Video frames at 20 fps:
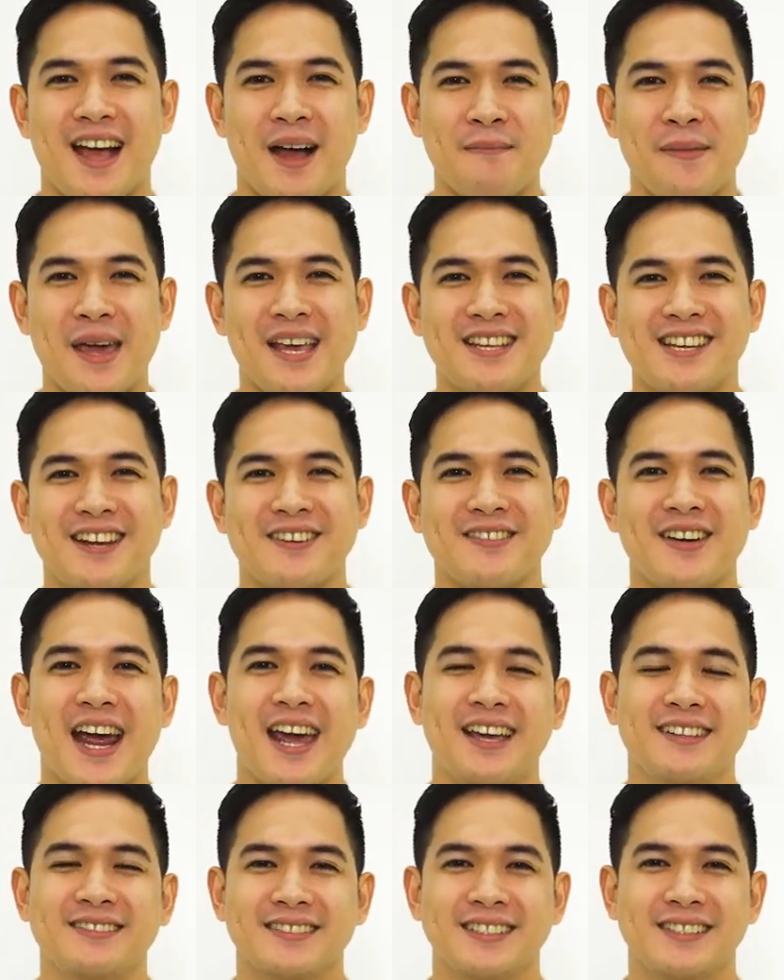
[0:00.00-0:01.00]
Amazing,
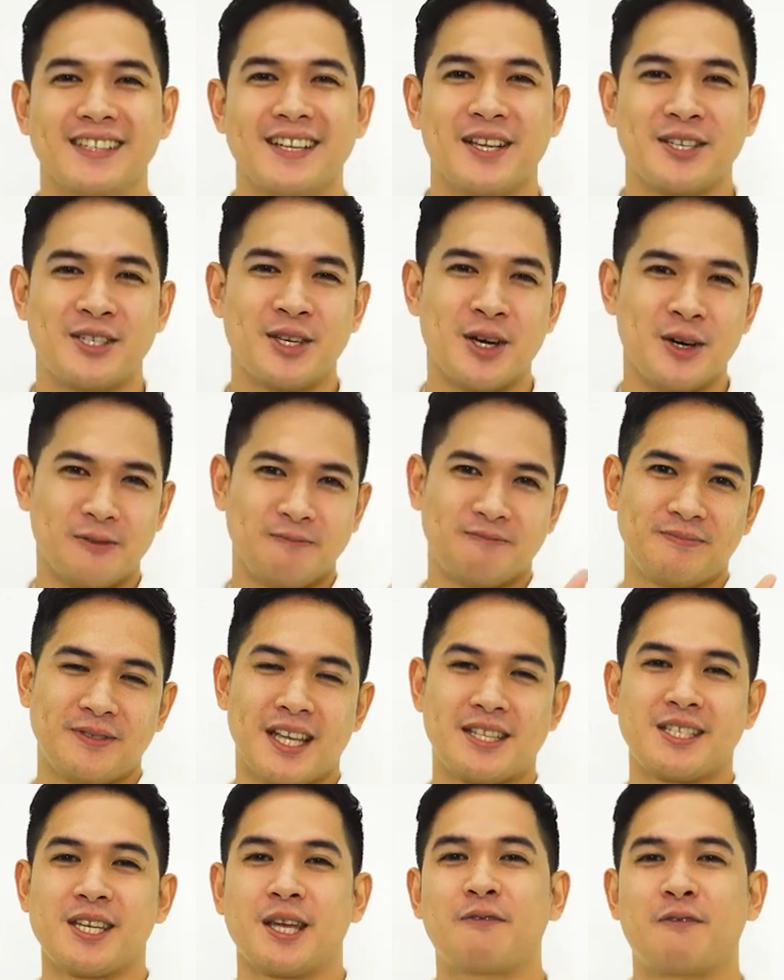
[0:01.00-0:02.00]
right? So
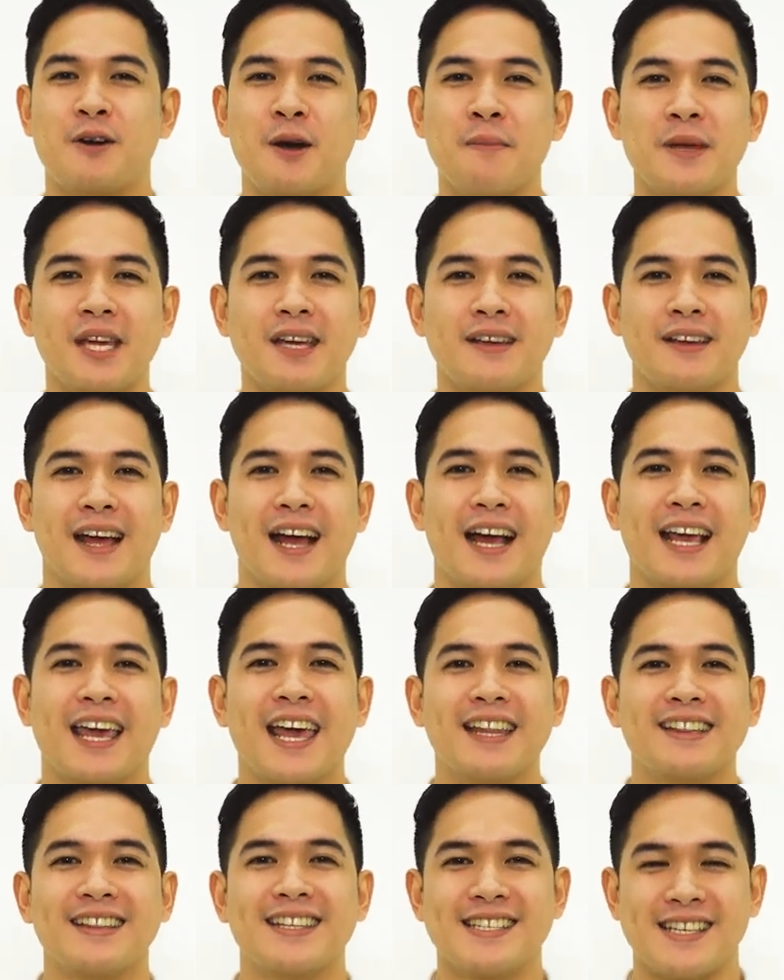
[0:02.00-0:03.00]
that's it for me.
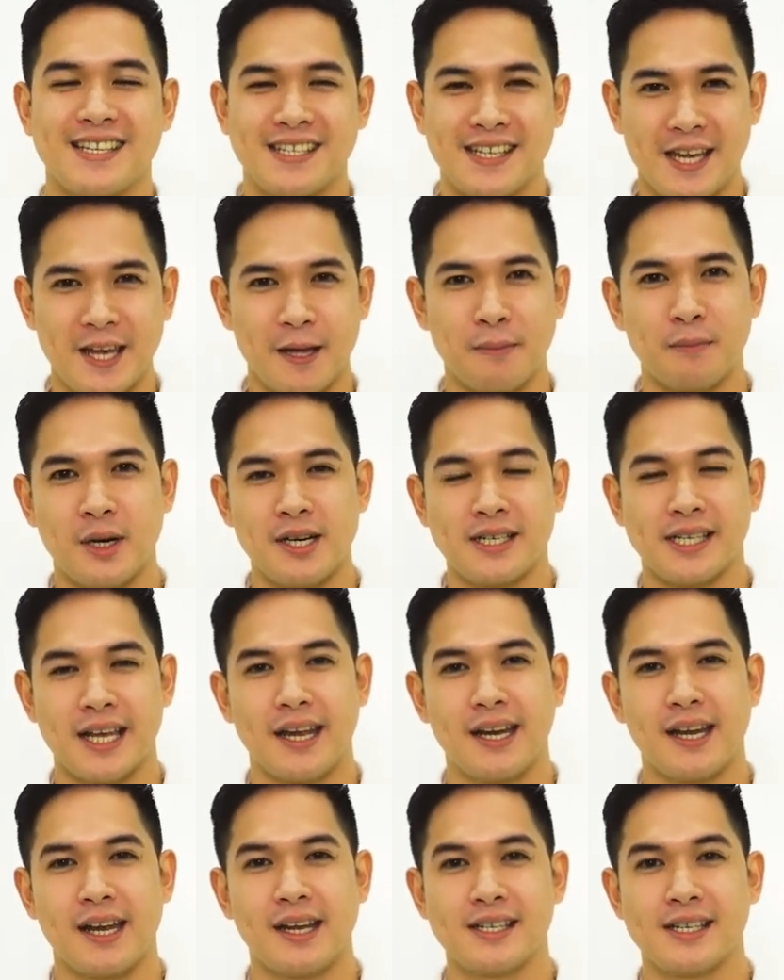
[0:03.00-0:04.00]
Again, this is Ian
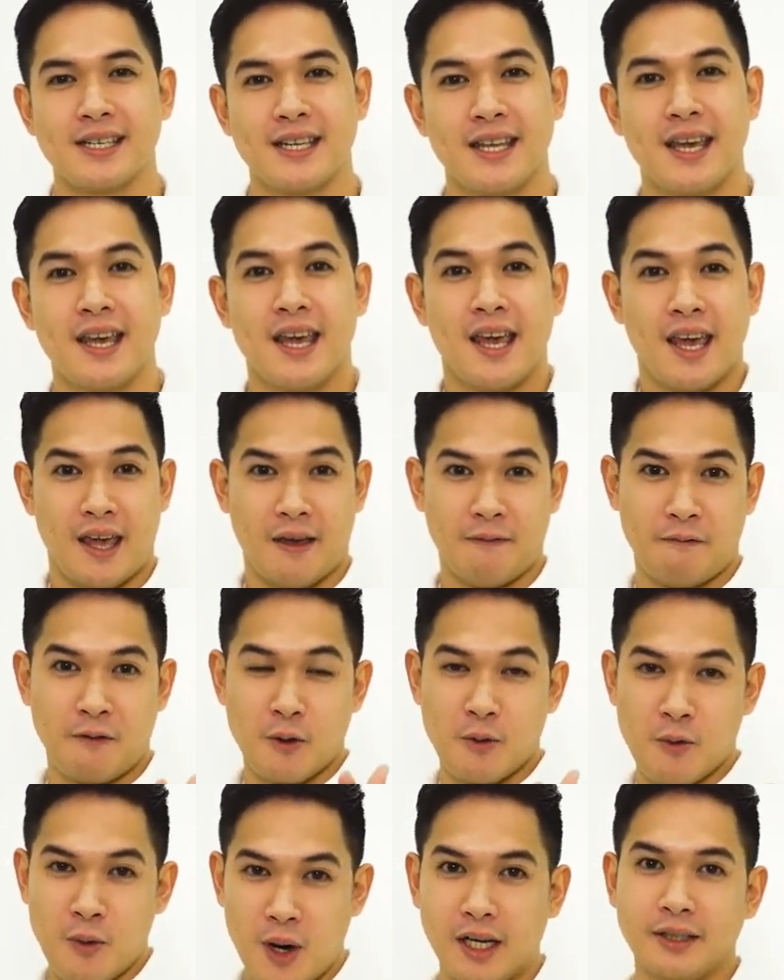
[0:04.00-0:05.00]
Bersenes. If
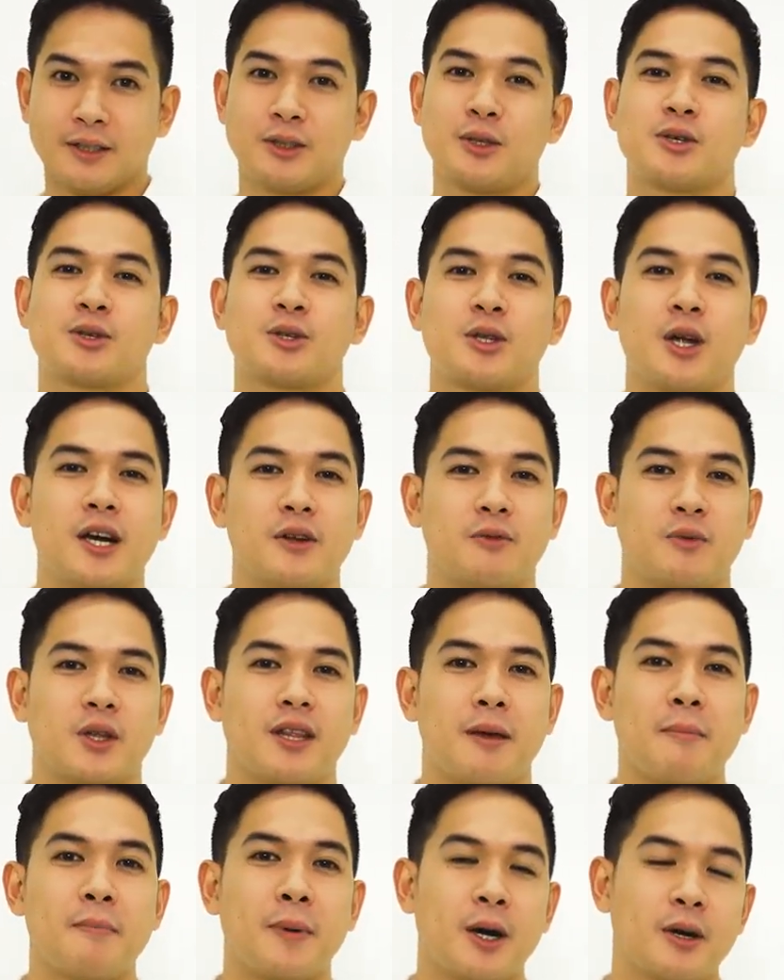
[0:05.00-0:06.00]
you want to start
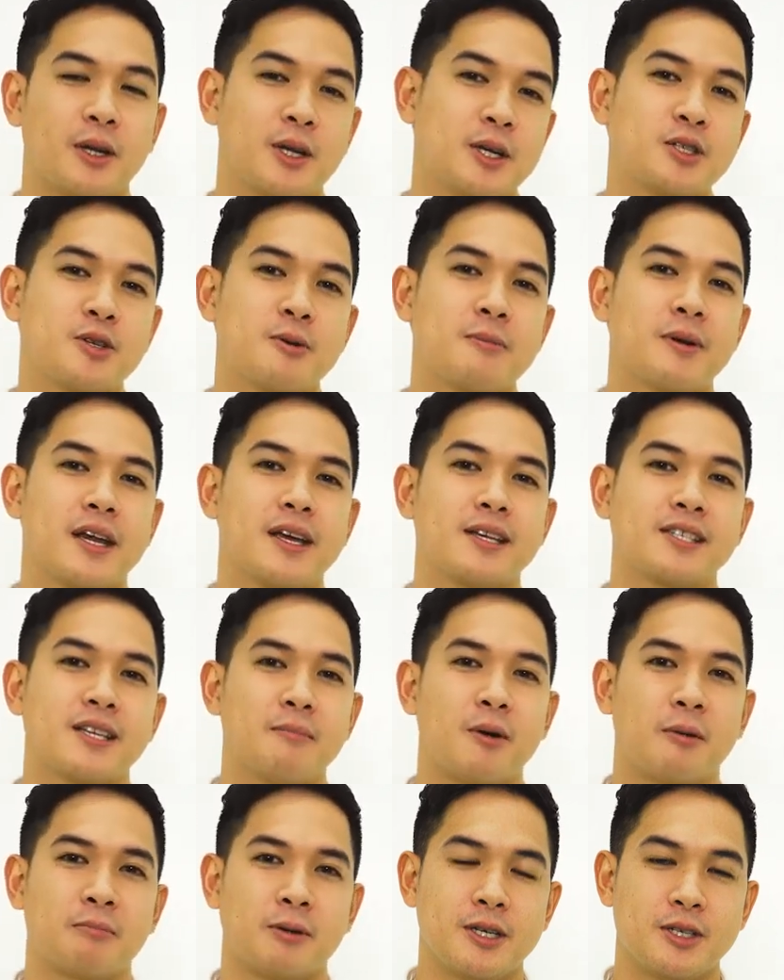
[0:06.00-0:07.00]
with the empowered
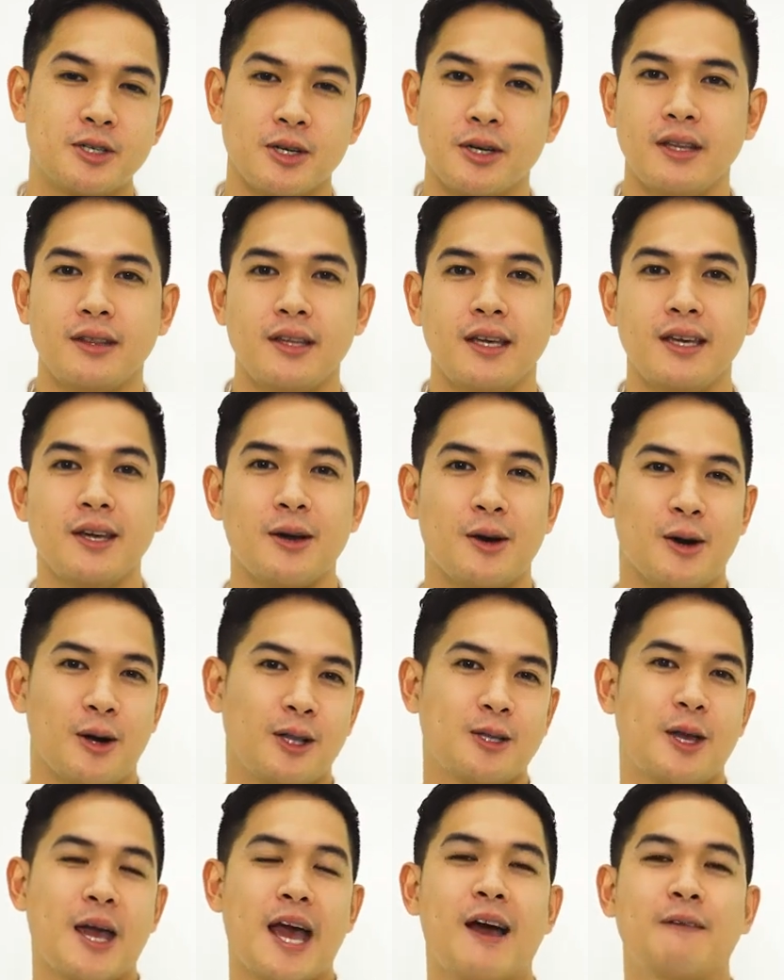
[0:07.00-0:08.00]
consumerism opportunity,
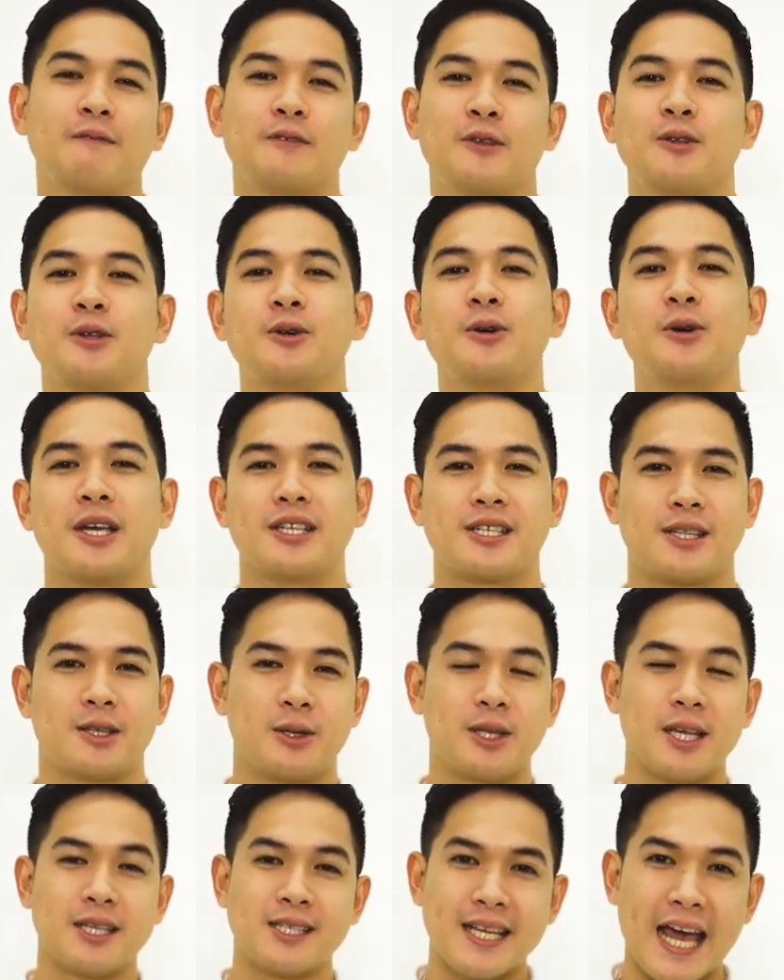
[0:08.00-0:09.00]
all you have to do is
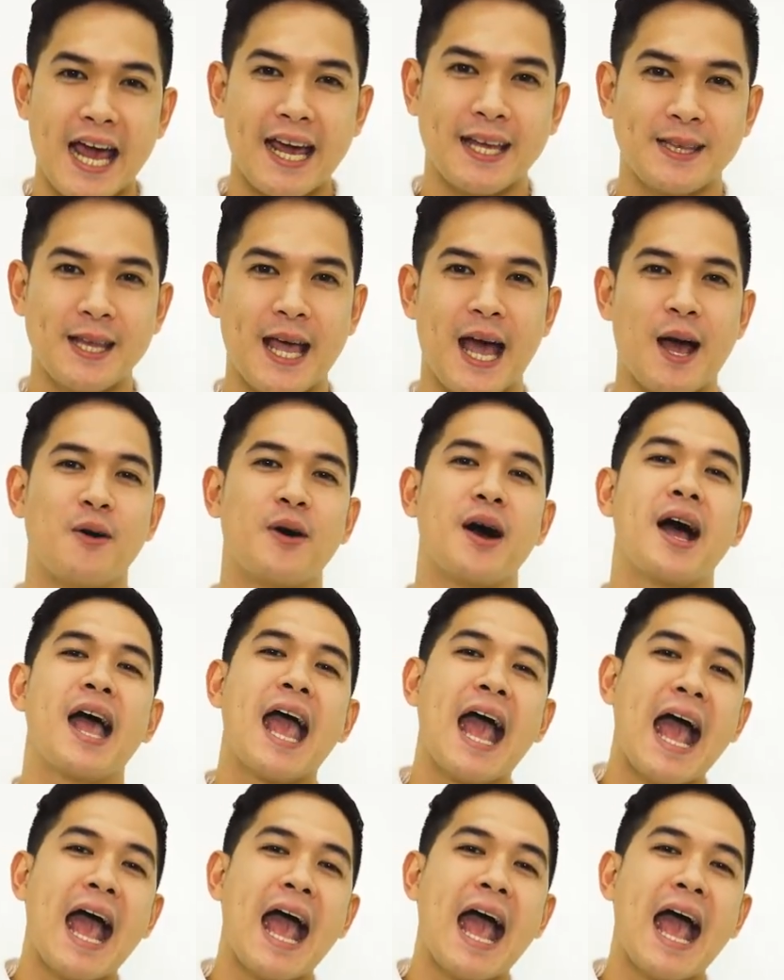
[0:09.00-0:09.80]
to decide now,